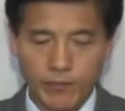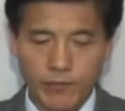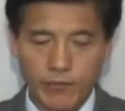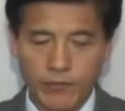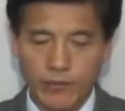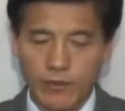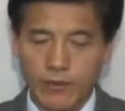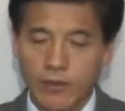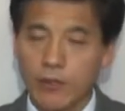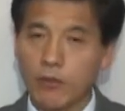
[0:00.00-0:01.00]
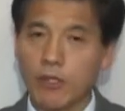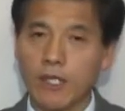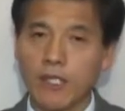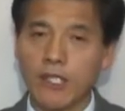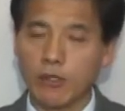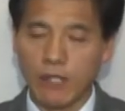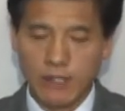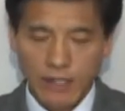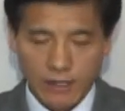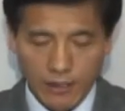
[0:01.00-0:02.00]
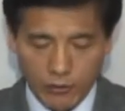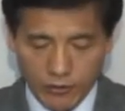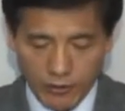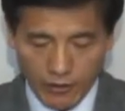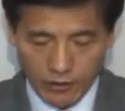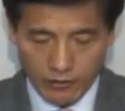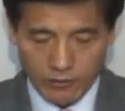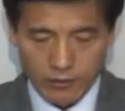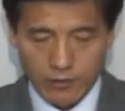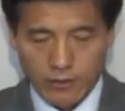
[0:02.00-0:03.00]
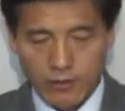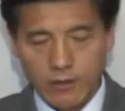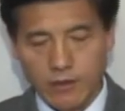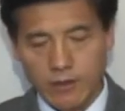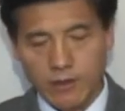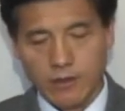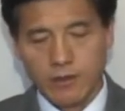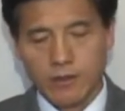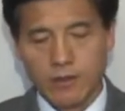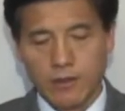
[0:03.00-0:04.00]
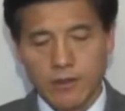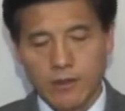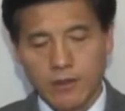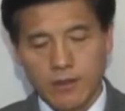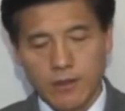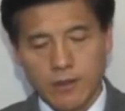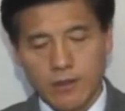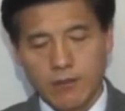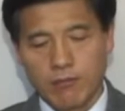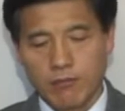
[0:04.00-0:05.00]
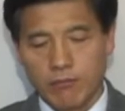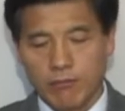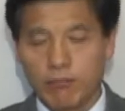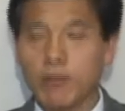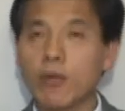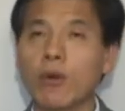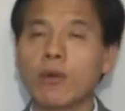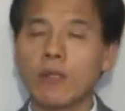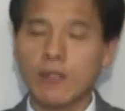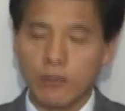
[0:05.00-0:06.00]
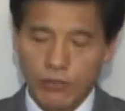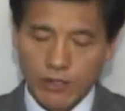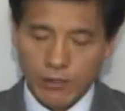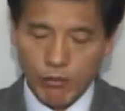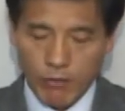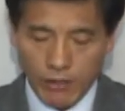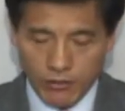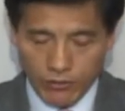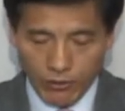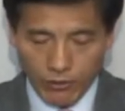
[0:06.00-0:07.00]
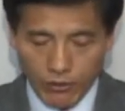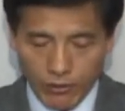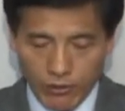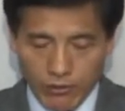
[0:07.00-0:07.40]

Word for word: and we must carry out our calling as the salt and light of this world.